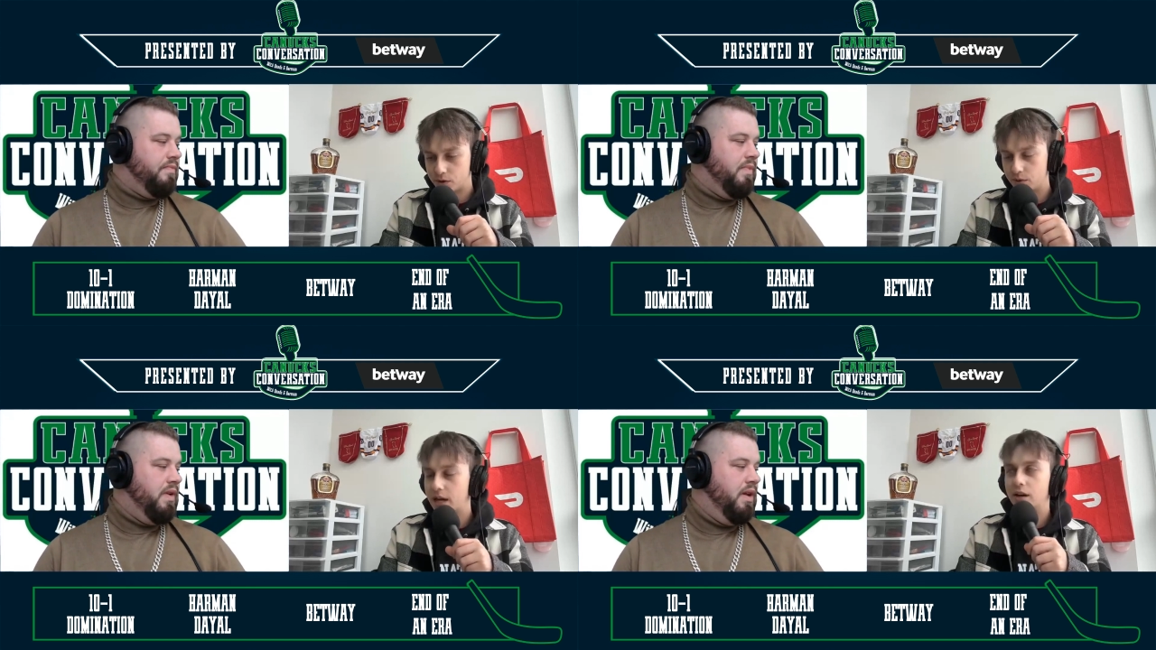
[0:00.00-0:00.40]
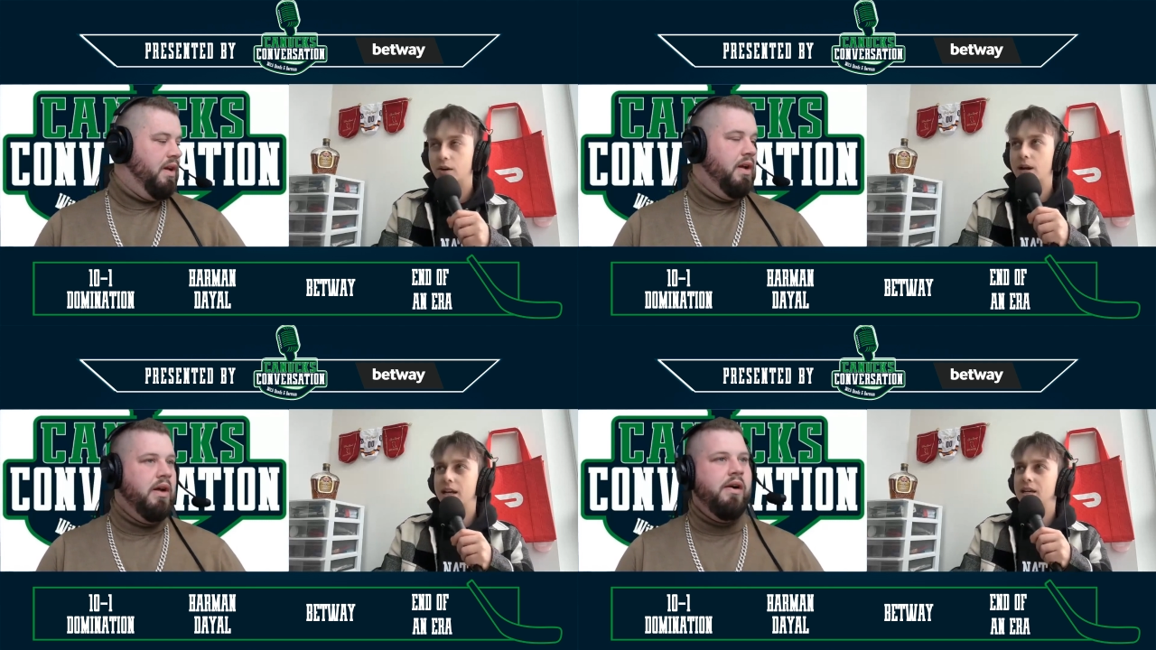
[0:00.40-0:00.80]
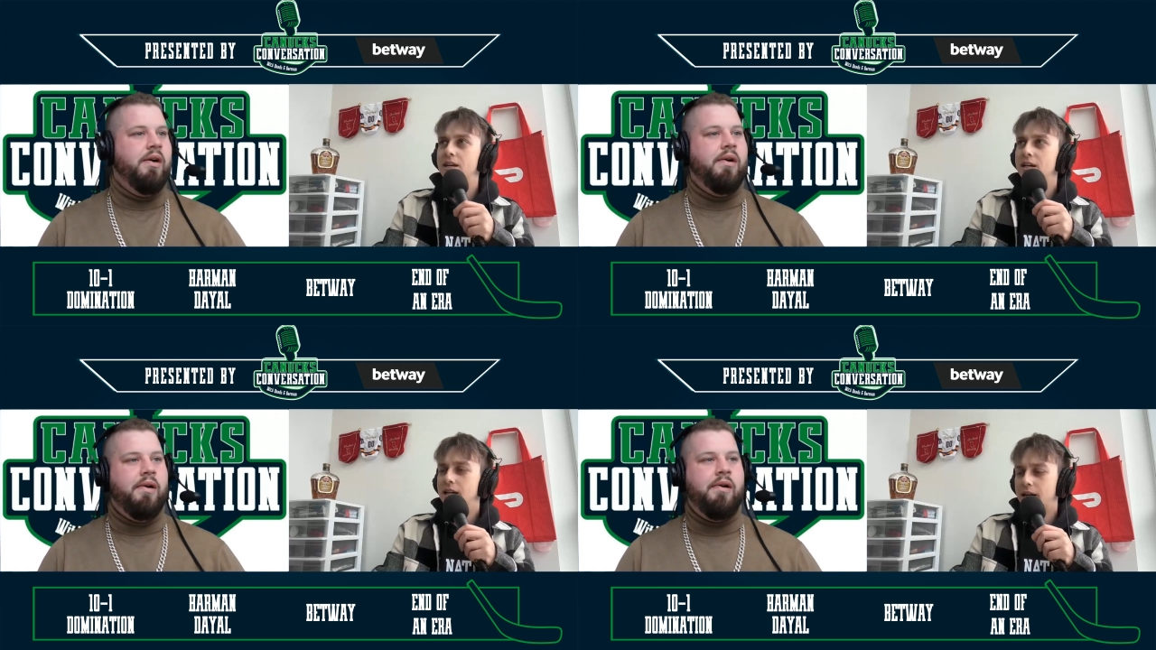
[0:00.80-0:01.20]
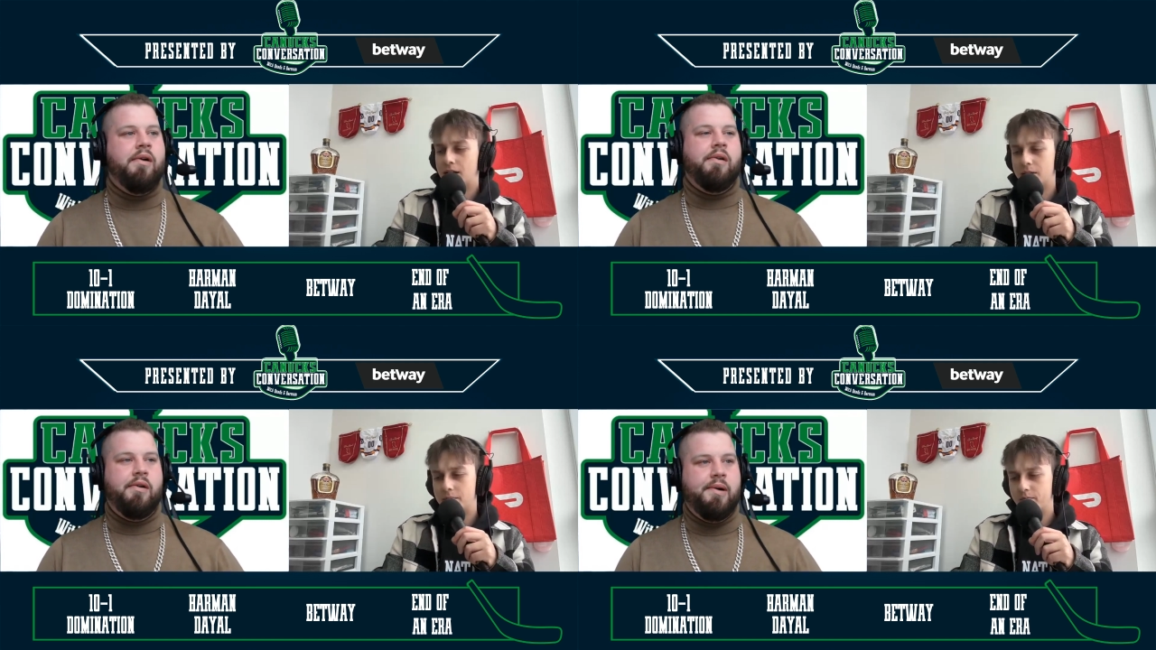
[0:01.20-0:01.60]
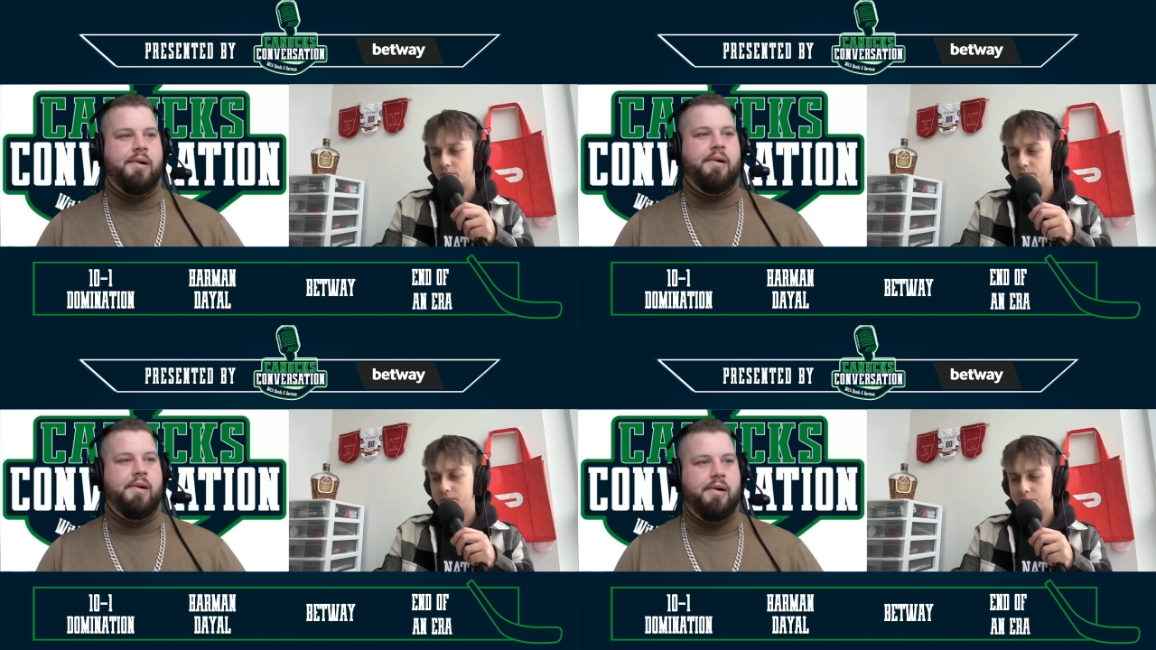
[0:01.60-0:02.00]
Speaker 1: know that already.
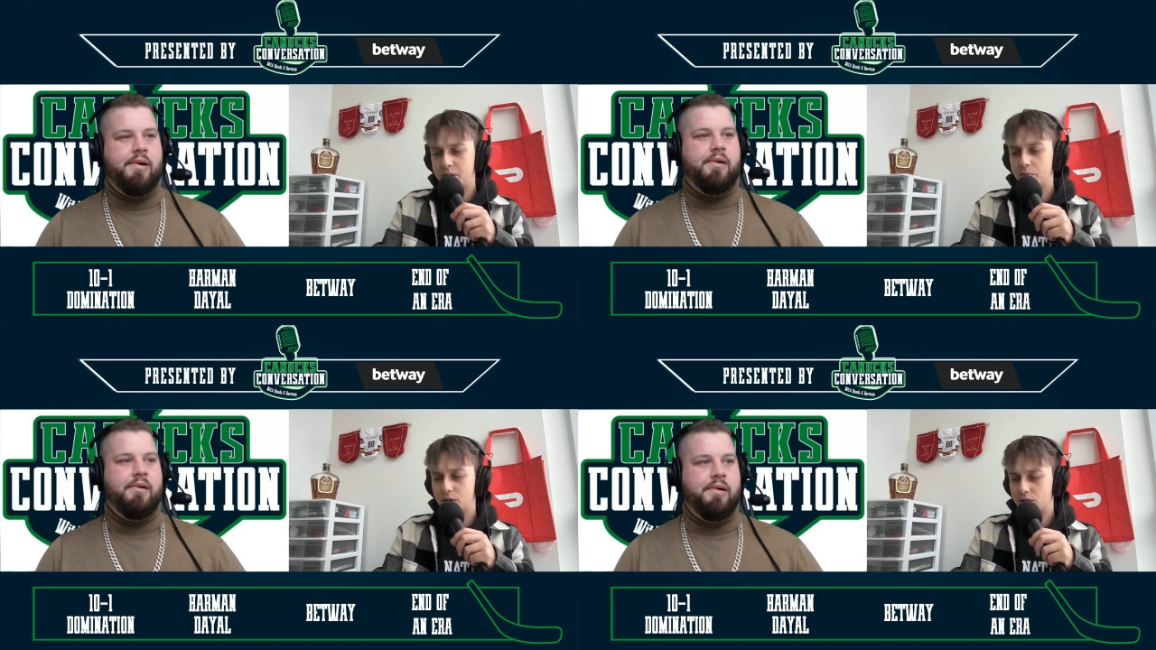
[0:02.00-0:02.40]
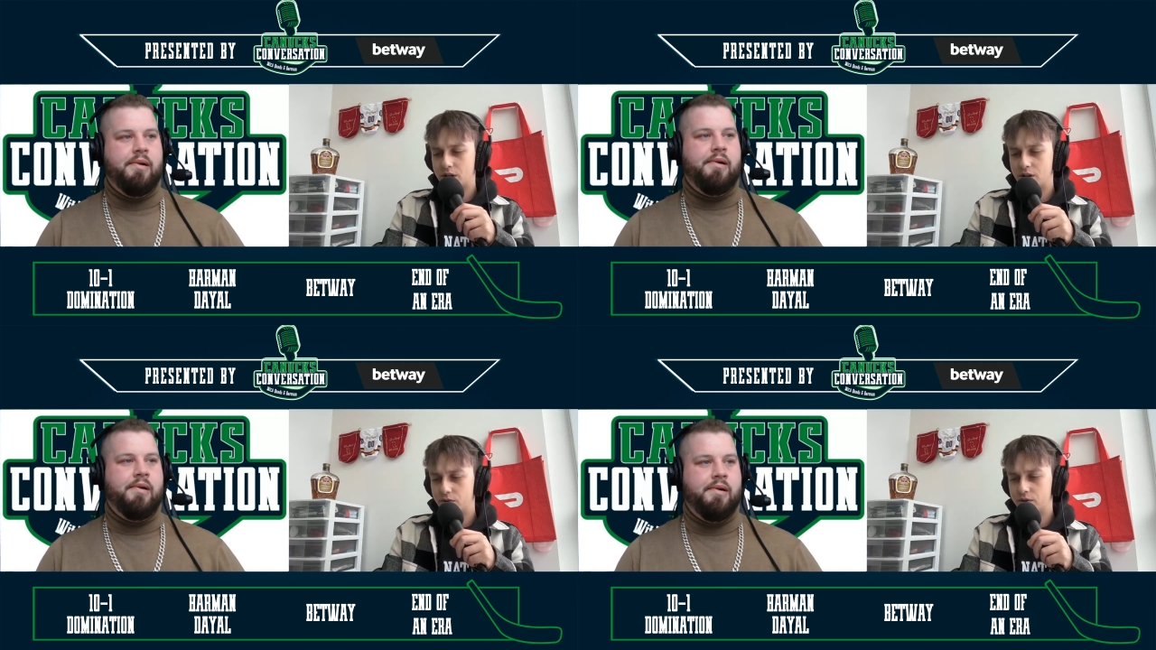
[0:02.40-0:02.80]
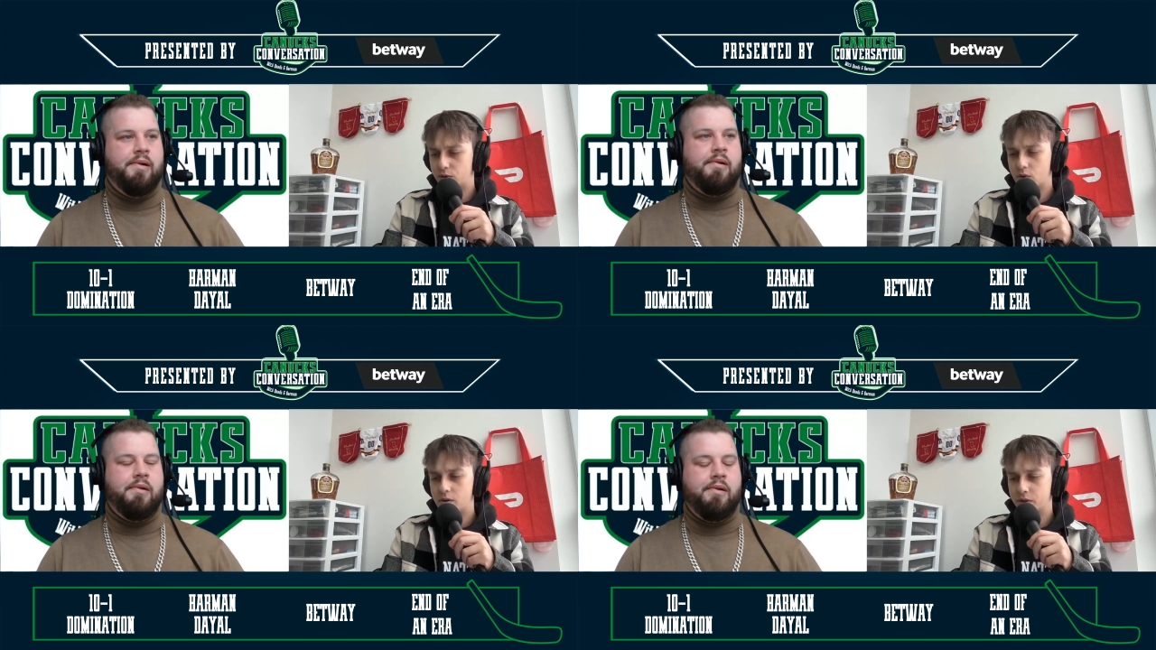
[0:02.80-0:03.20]
People already know the story,